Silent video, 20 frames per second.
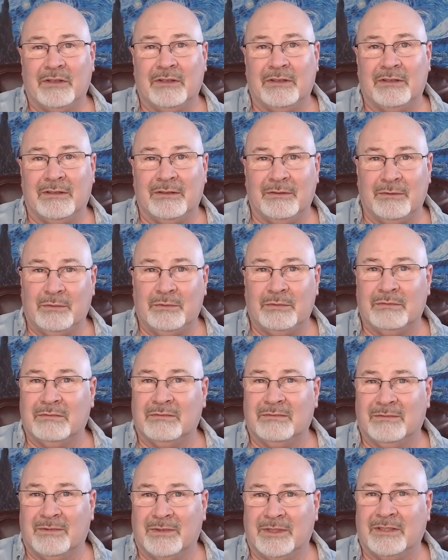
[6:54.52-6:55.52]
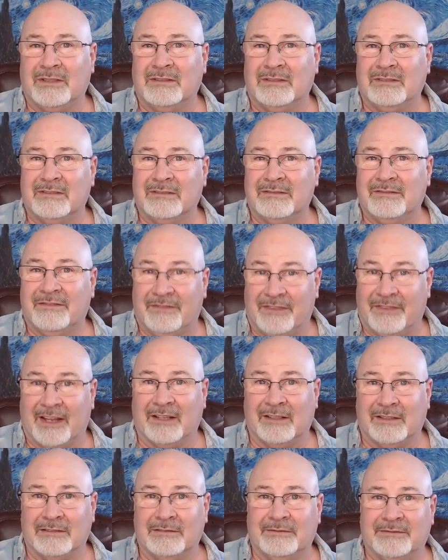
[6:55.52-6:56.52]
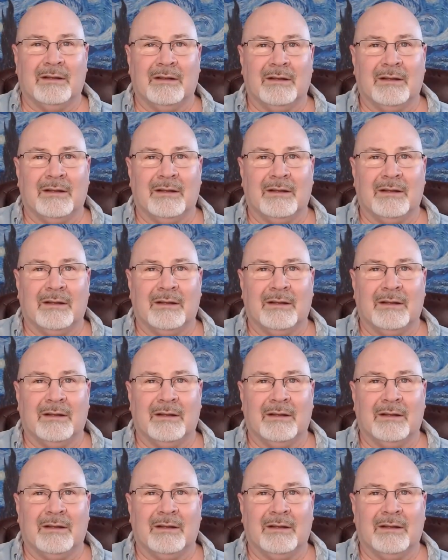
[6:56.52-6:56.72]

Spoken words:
you will fail.